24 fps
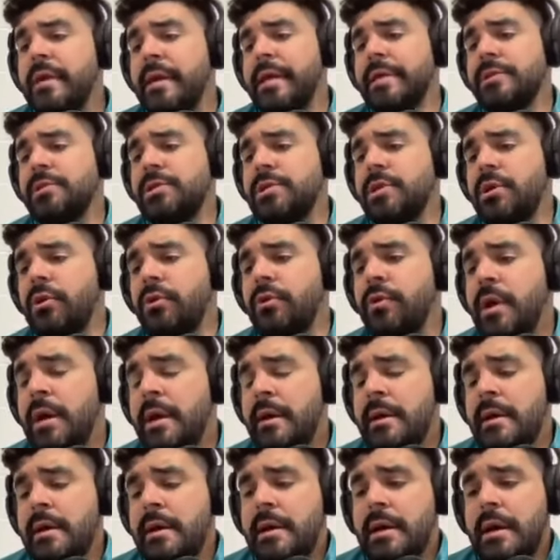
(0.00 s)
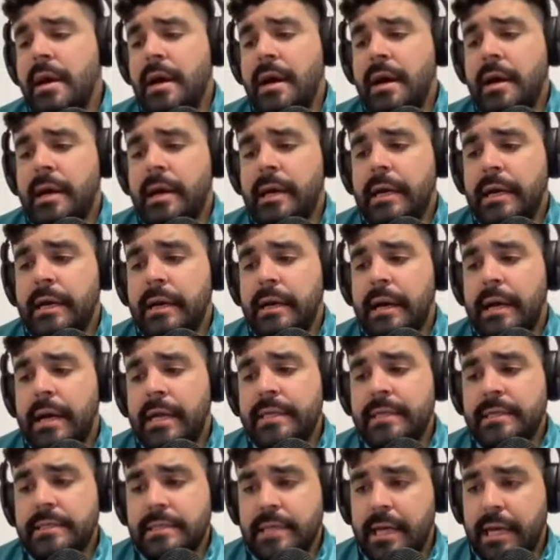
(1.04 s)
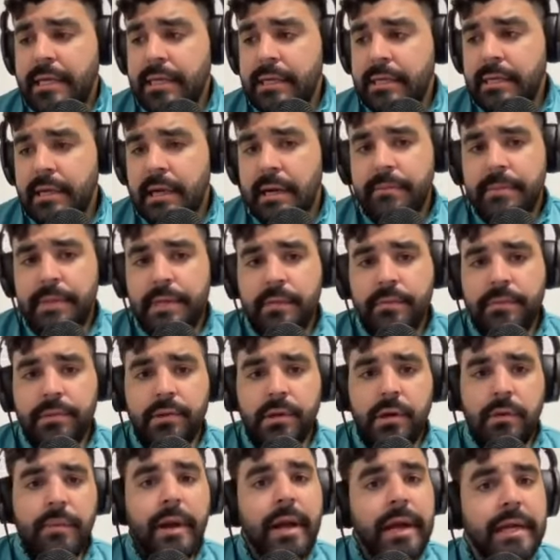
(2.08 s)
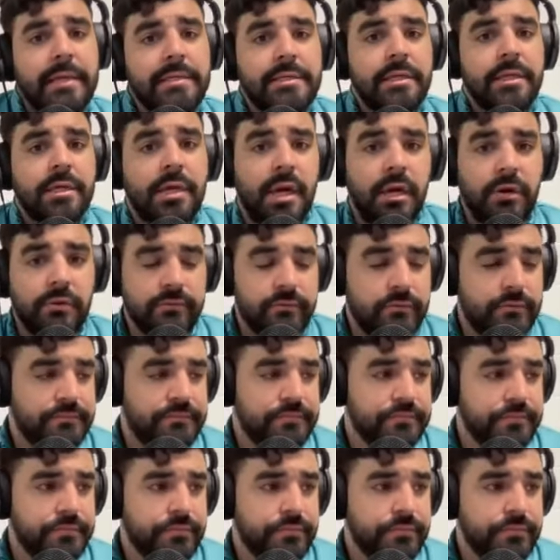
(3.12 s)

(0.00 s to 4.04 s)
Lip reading: And so I decided I'm going to put all my eggs in golf.